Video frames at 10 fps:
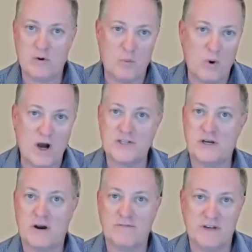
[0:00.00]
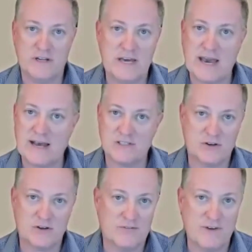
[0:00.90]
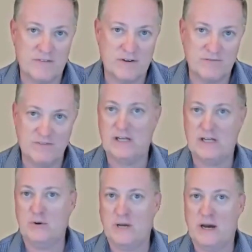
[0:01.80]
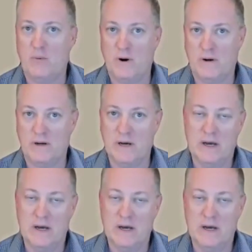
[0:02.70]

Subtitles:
watching our vidcasts on your favorite video network.